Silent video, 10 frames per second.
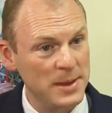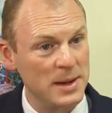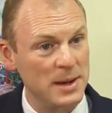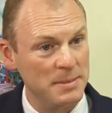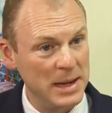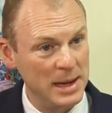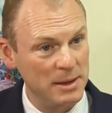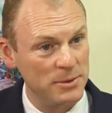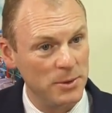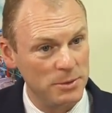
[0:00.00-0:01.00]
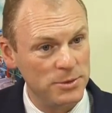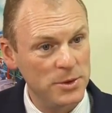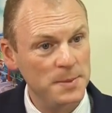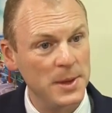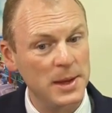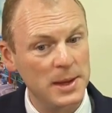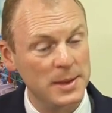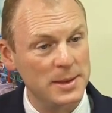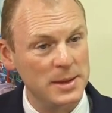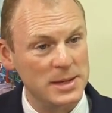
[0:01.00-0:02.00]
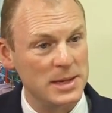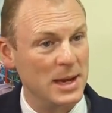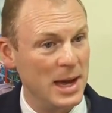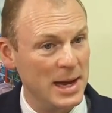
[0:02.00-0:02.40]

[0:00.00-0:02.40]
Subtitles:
that are being thought through, that